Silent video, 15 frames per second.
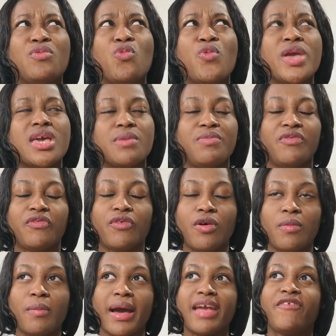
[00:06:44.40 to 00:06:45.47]
week before
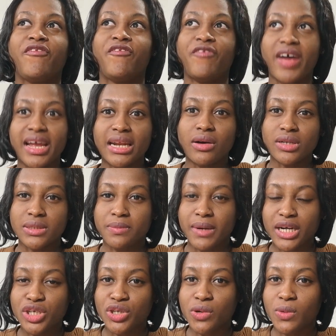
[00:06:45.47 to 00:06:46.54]
my final
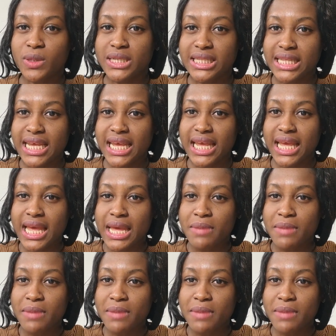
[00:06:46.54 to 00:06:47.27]
departure was the